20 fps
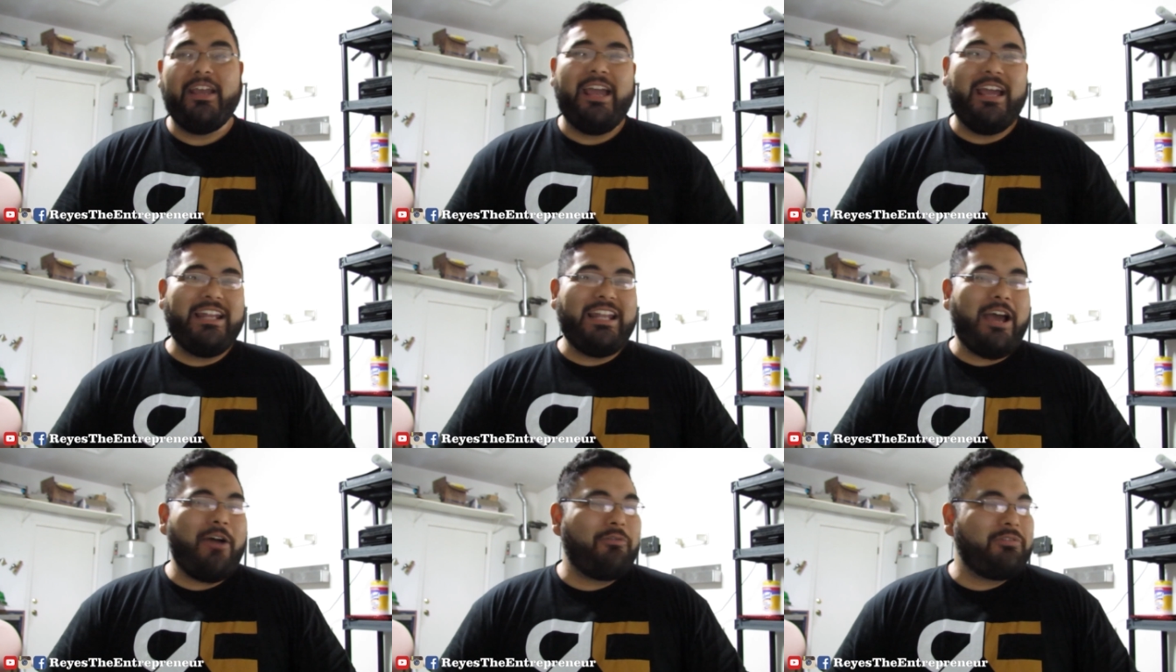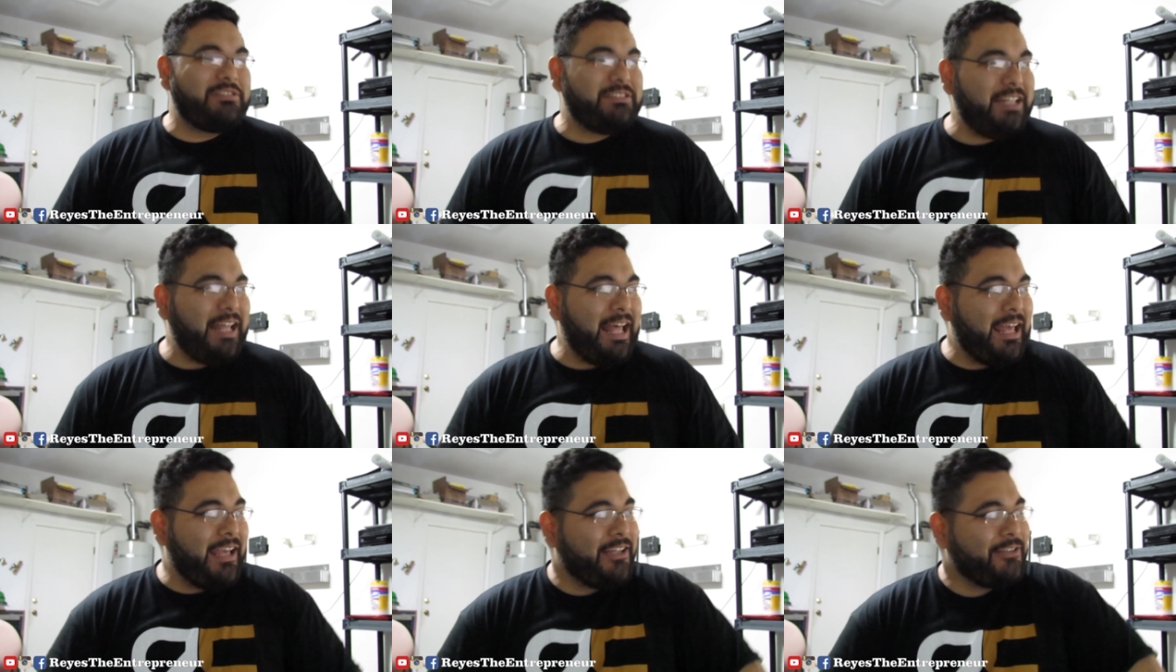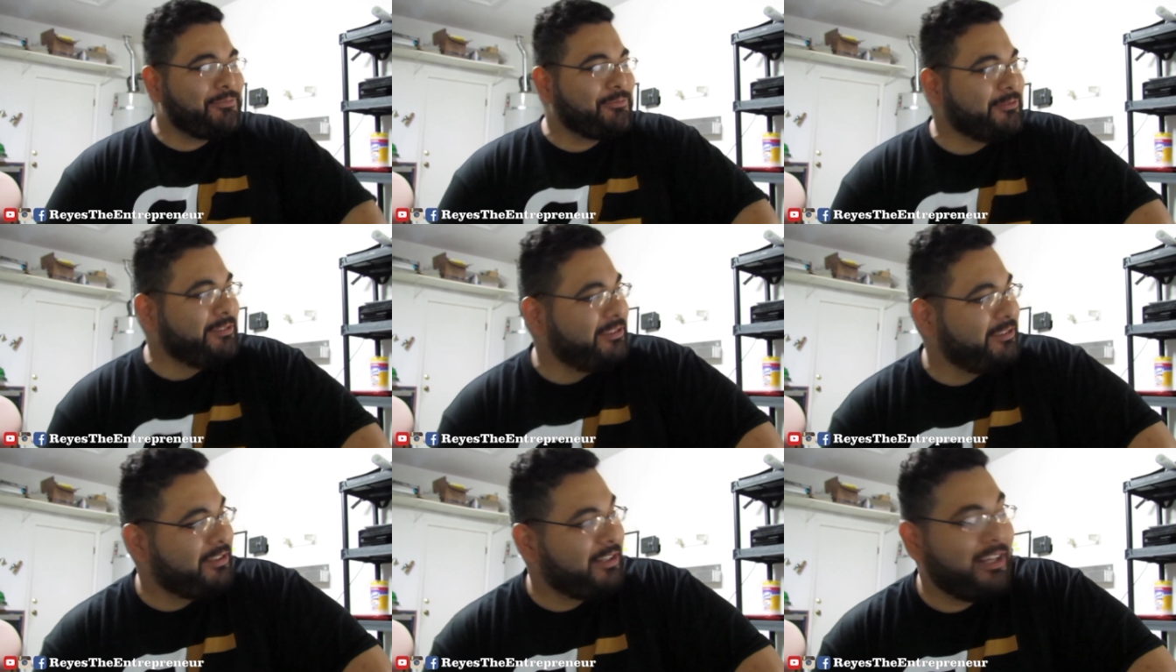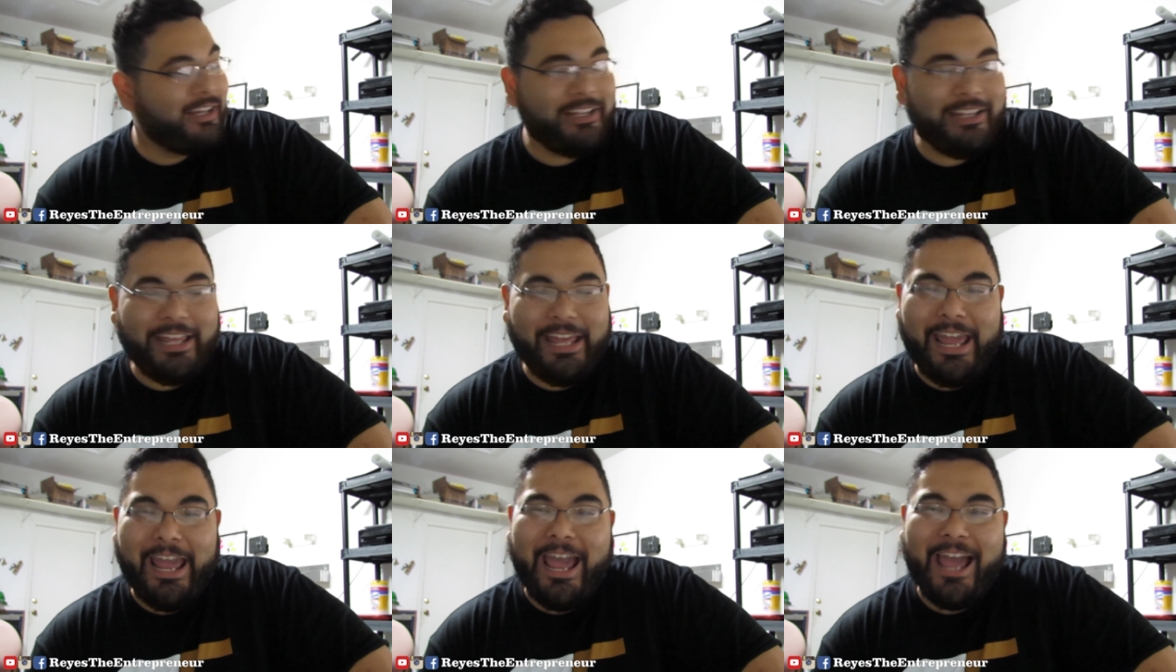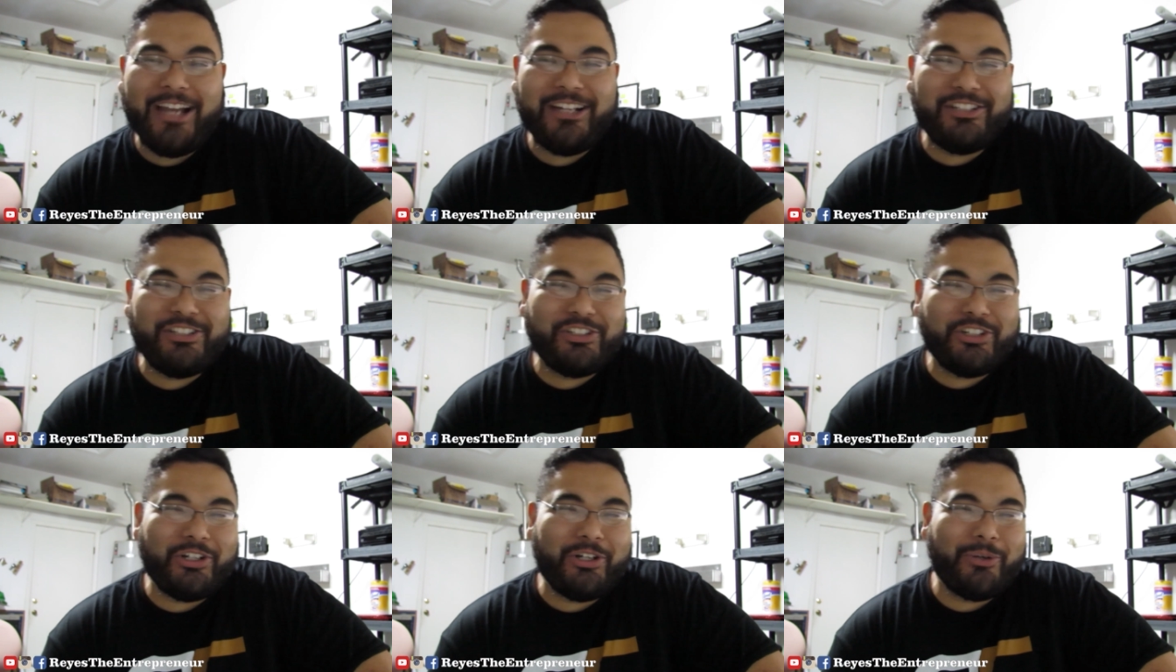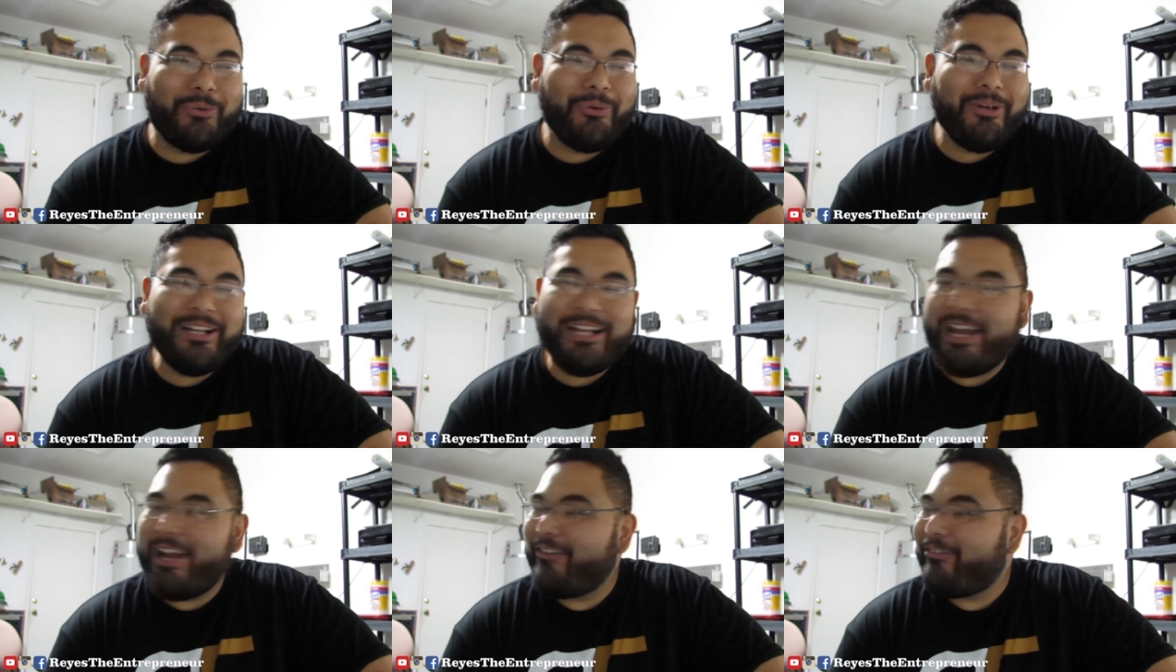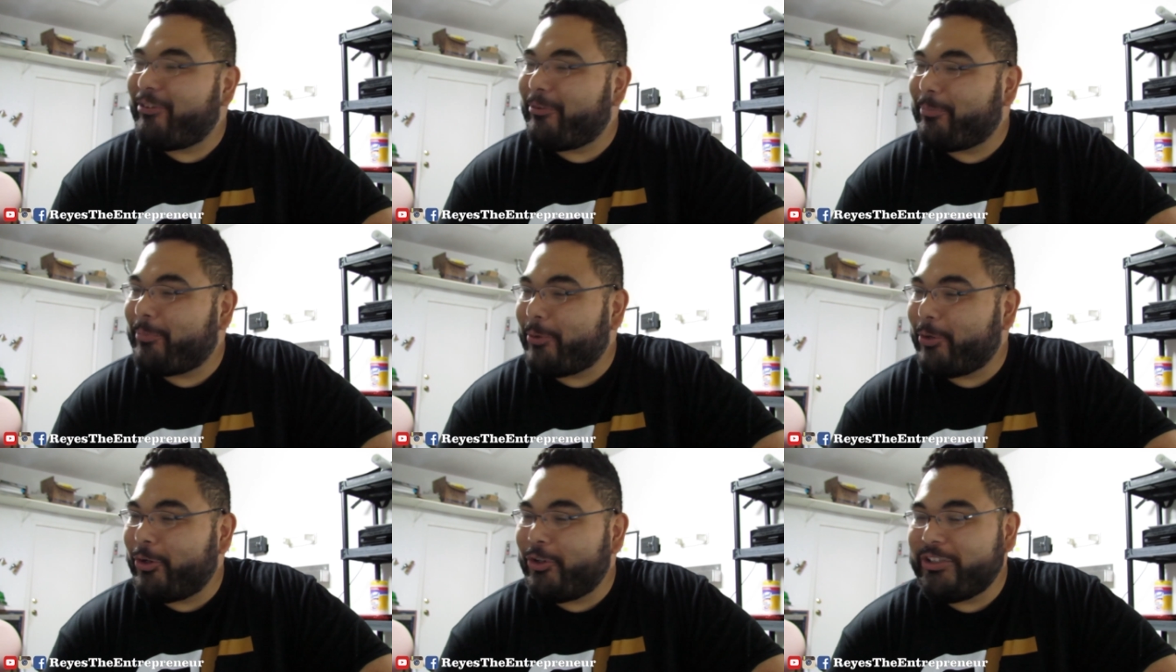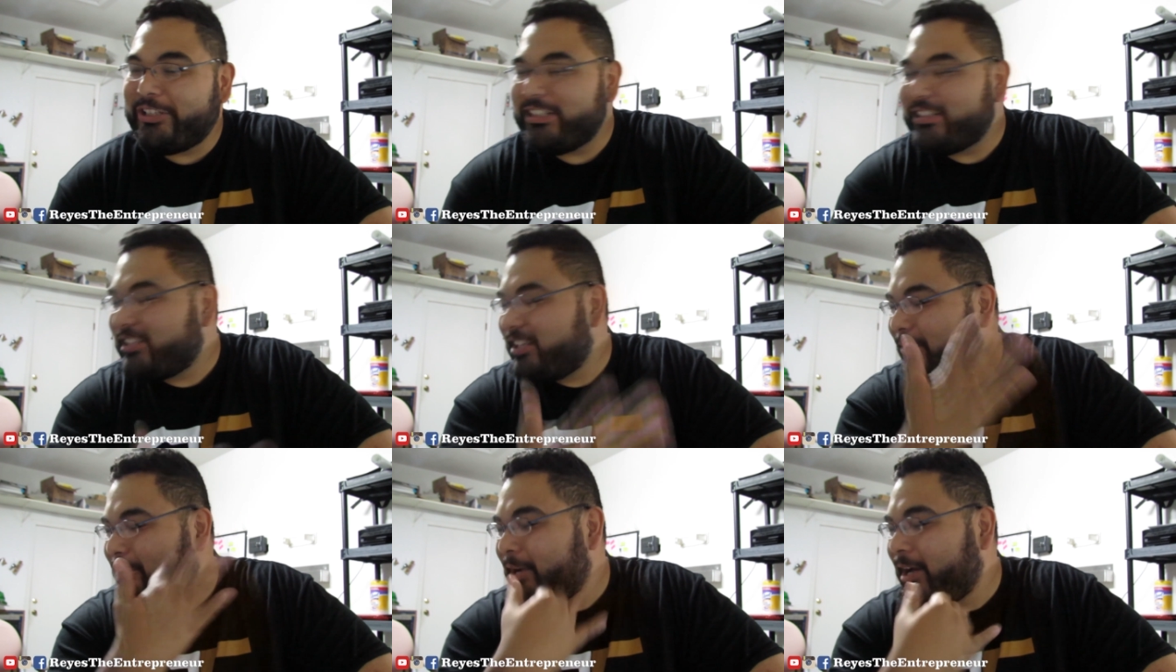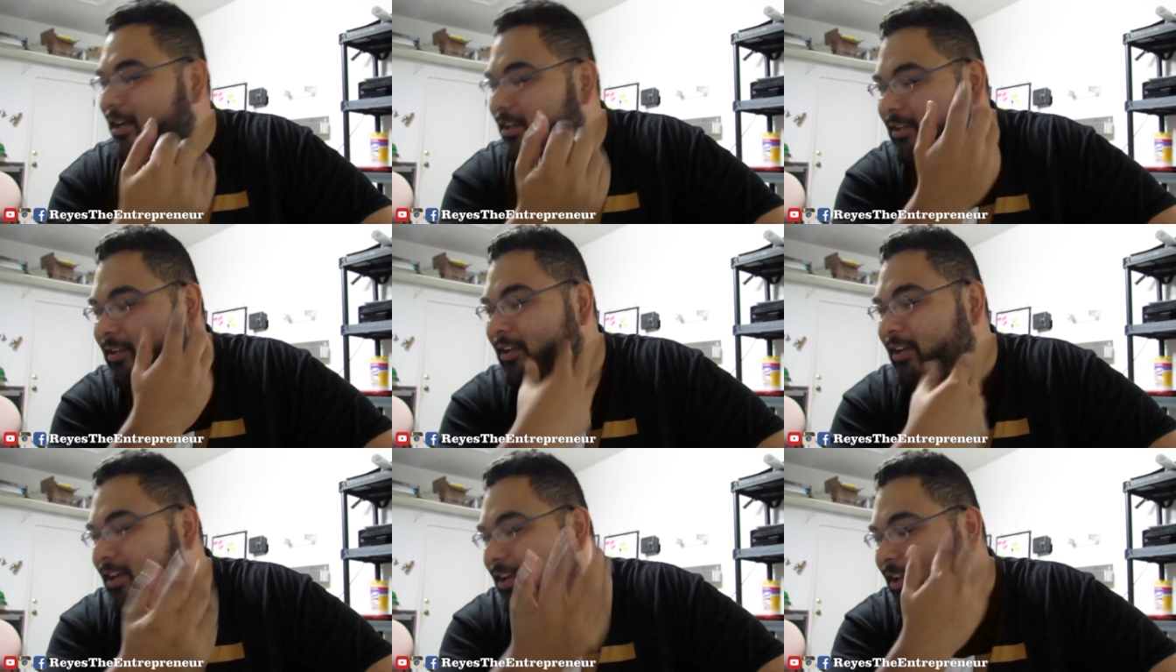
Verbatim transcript: And I was like, yeah, sure, whatever, bro. Just come on.